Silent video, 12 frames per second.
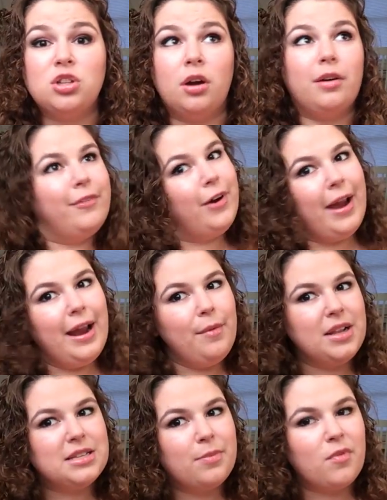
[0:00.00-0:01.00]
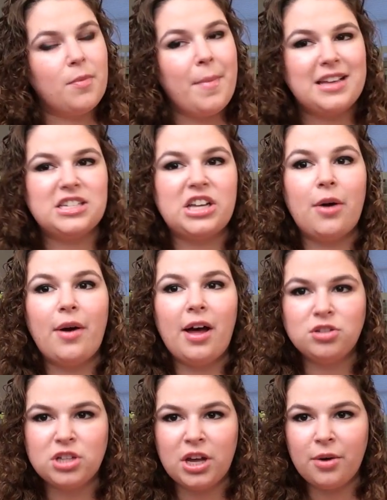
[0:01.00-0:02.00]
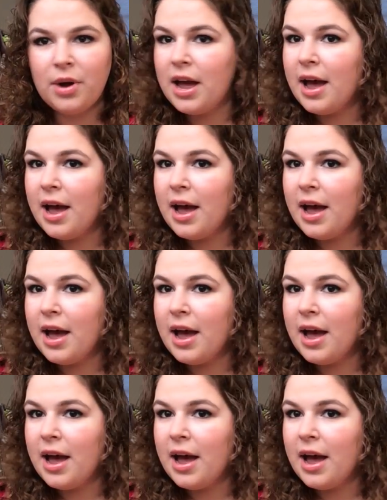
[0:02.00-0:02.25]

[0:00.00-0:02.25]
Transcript: And we had someone from Mexico also.